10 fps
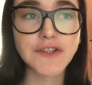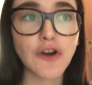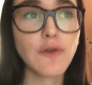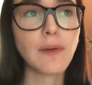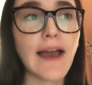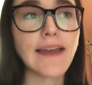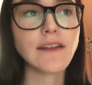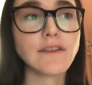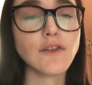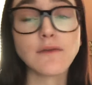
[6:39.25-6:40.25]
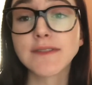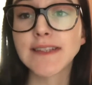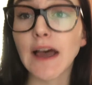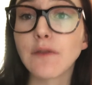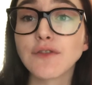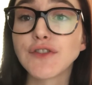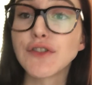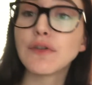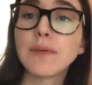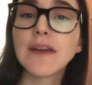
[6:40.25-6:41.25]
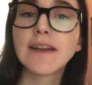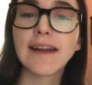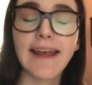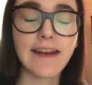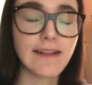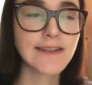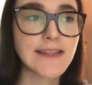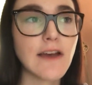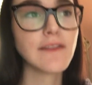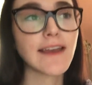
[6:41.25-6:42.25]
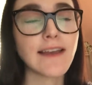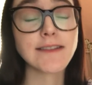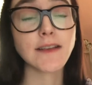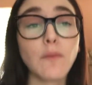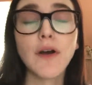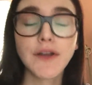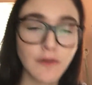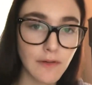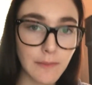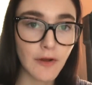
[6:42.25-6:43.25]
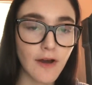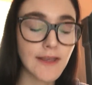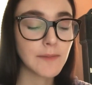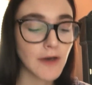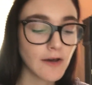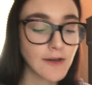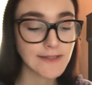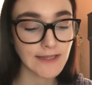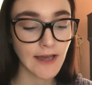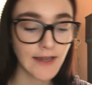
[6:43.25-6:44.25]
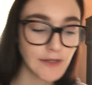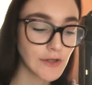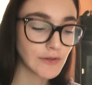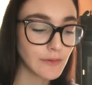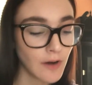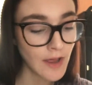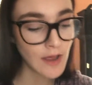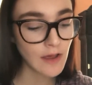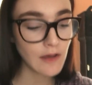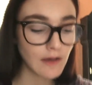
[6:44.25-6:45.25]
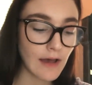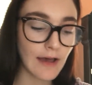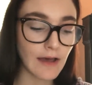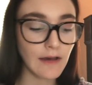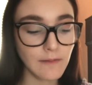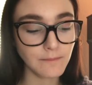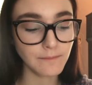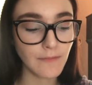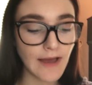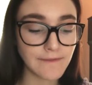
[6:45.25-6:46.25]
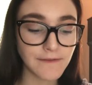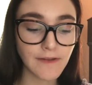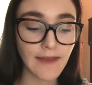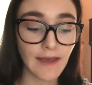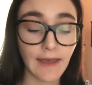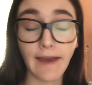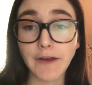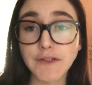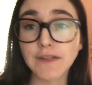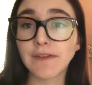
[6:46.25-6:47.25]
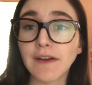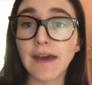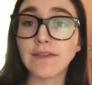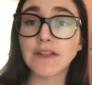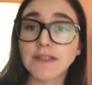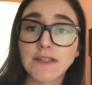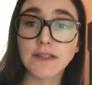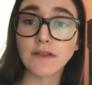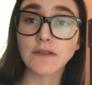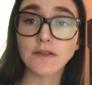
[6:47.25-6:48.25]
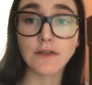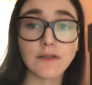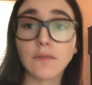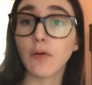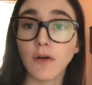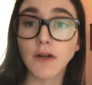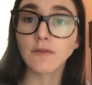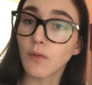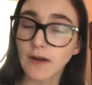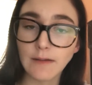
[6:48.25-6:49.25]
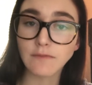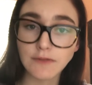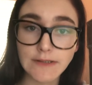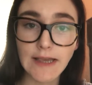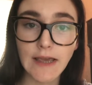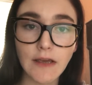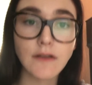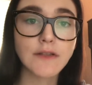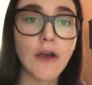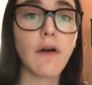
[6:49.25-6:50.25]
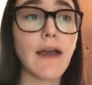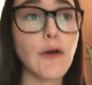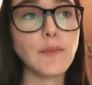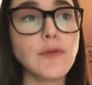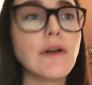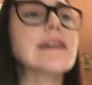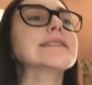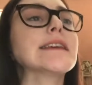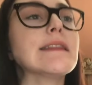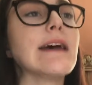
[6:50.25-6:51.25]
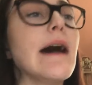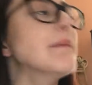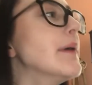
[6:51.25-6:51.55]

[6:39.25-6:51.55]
Hope I don't sound stupid and I sound like I somewhat know what I'm talking about, because I kind of do. I feel like I actually found evidence to support what I was saying, so I hope you guys get that.